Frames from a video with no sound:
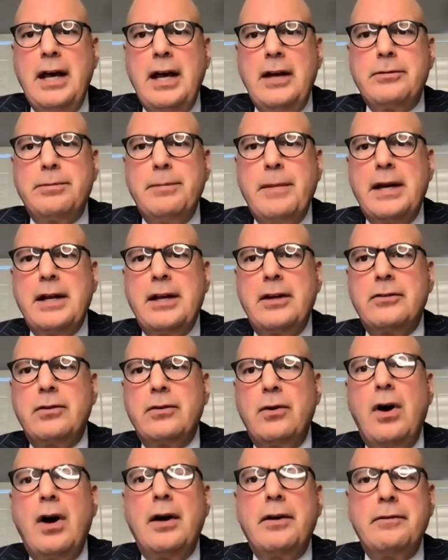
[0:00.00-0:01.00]
as many as
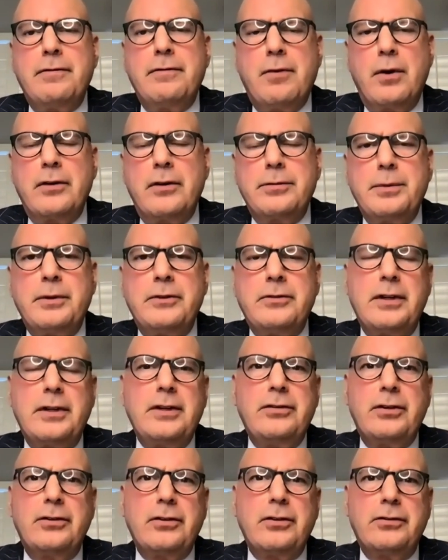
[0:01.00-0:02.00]
law enforcement. So
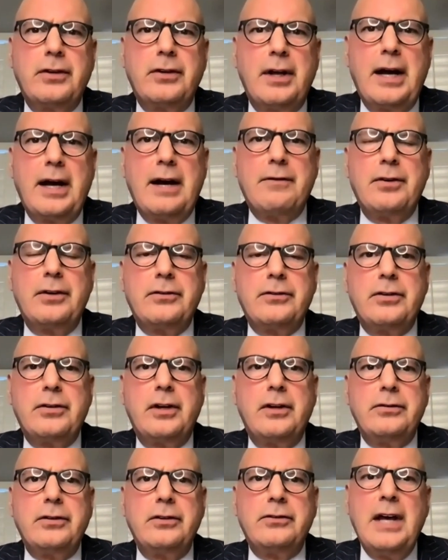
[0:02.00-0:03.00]
these are just average
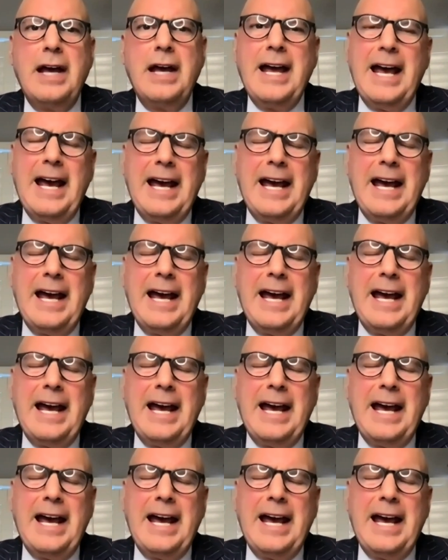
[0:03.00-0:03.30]
citizens.